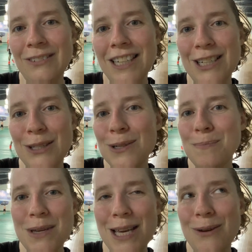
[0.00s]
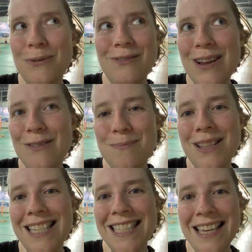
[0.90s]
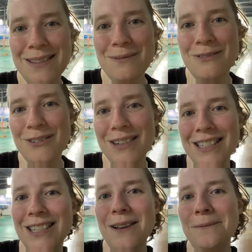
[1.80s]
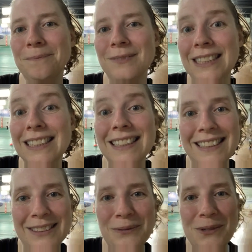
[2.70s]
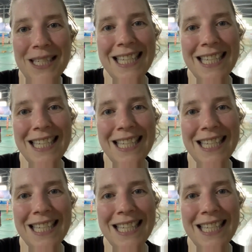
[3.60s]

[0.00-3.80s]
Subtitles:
we're gonna lose big. We've never played together before, so we'll